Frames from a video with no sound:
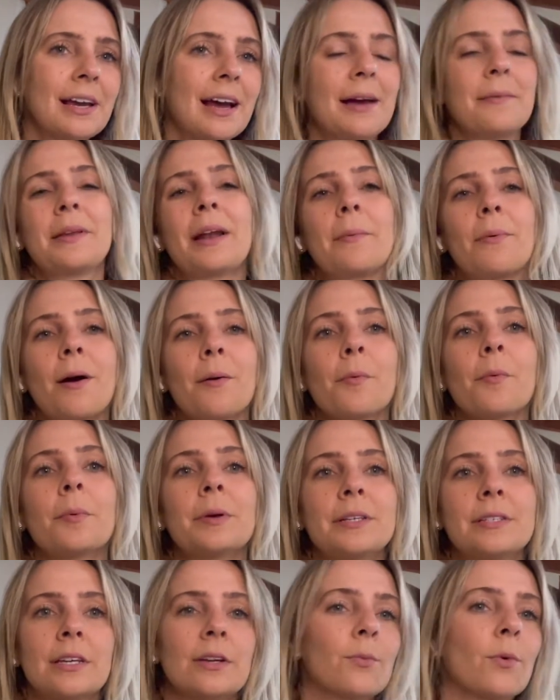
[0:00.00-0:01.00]
I mean, I probably
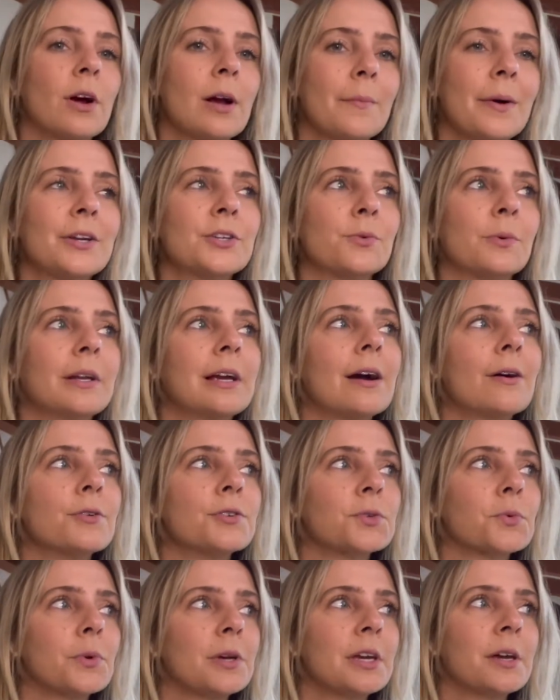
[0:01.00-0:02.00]
did work about 20 hours
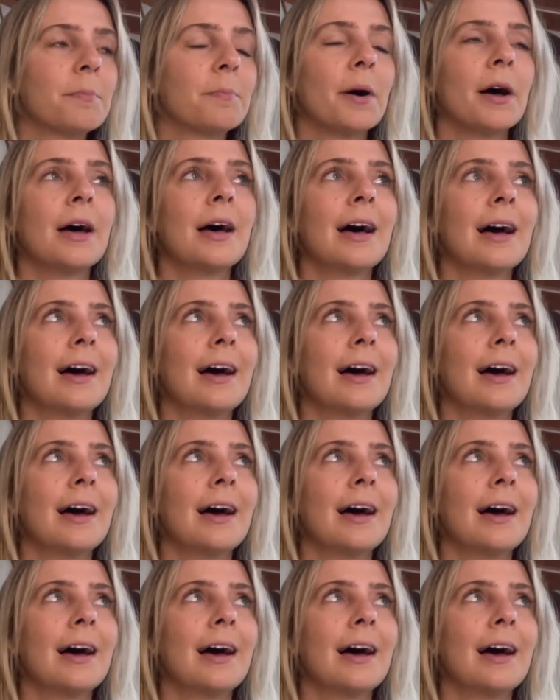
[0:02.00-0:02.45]
a week, but